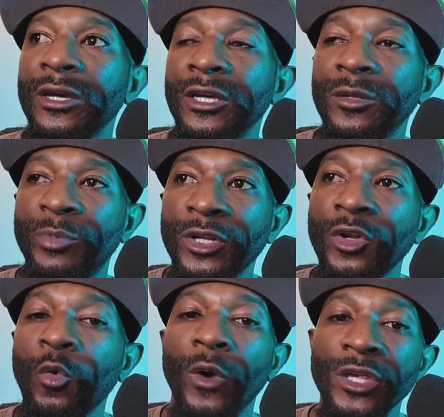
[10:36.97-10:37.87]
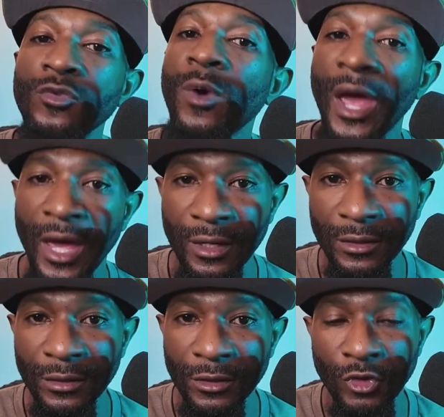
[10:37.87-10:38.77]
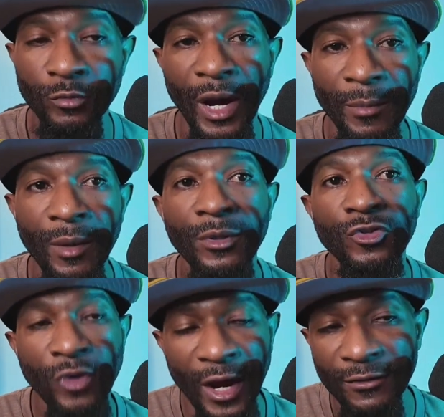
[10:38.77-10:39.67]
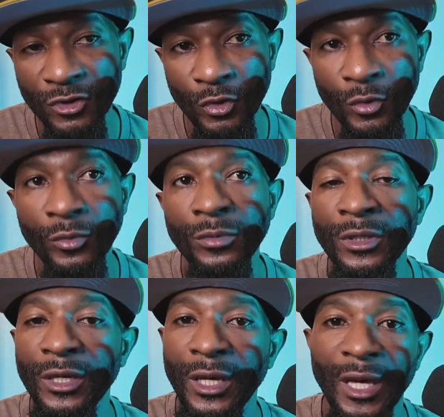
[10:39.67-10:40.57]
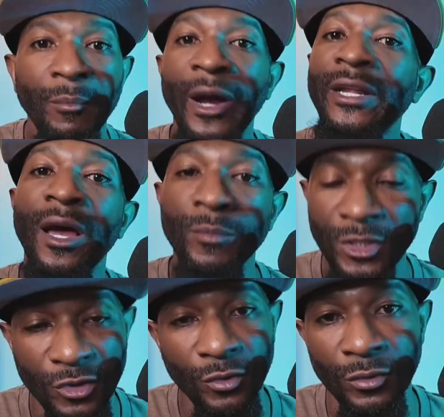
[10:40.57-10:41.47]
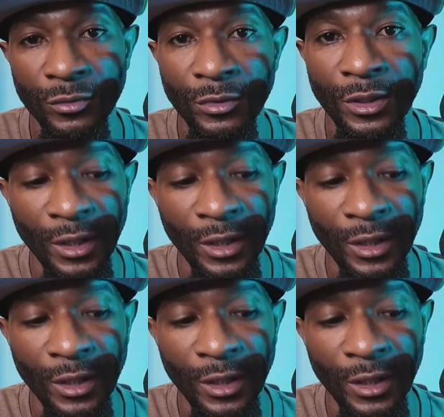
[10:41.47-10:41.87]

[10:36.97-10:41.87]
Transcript: And depending on where you at, you might be able to drive soon. It might not be soon.